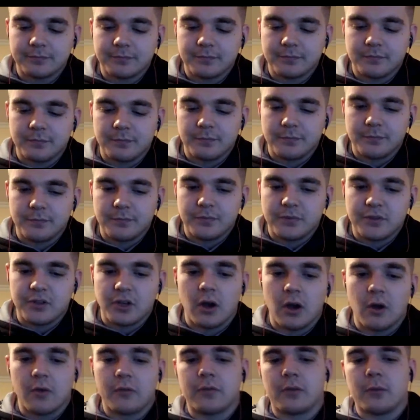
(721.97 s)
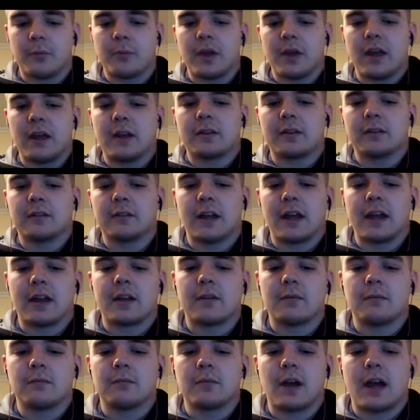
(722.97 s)
So for me, like I
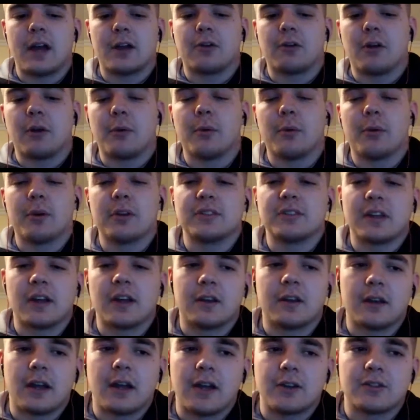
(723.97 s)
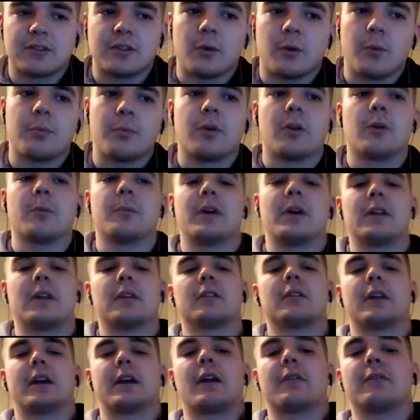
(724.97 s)
agree with what you said. I just don't put them in
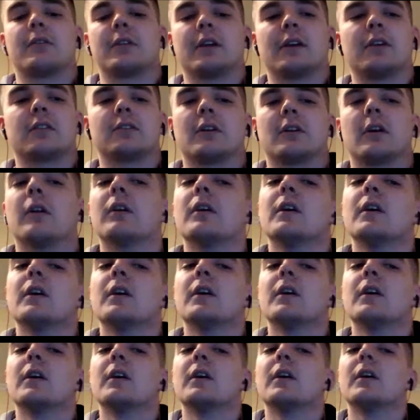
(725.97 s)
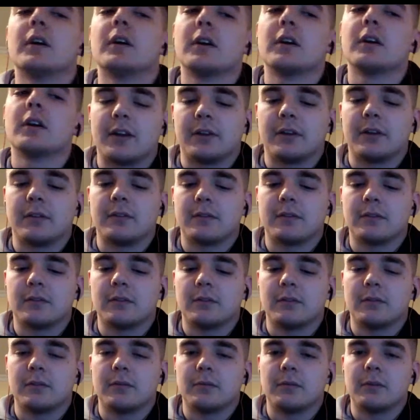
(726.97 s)
like everything. So I definitely,
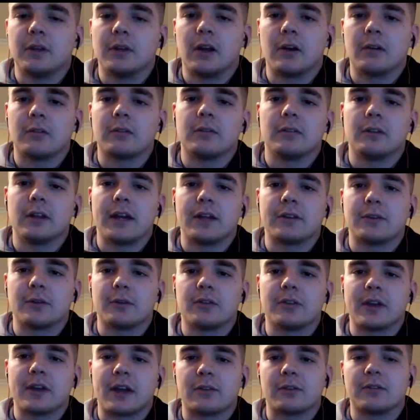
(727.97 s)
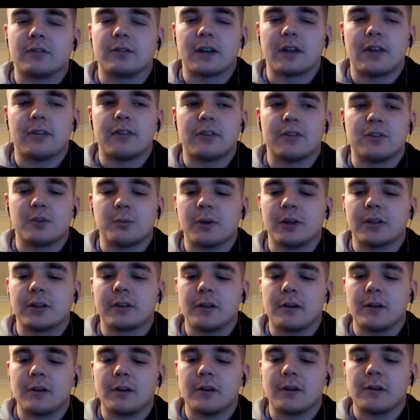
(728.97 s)
like those exercises that you picked
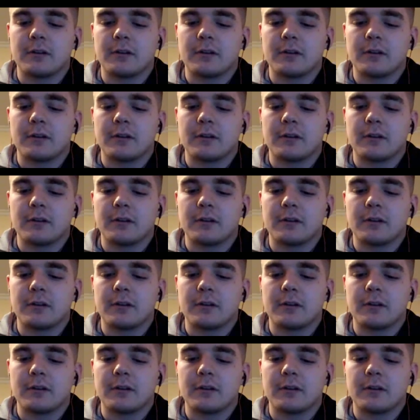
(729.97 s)
though.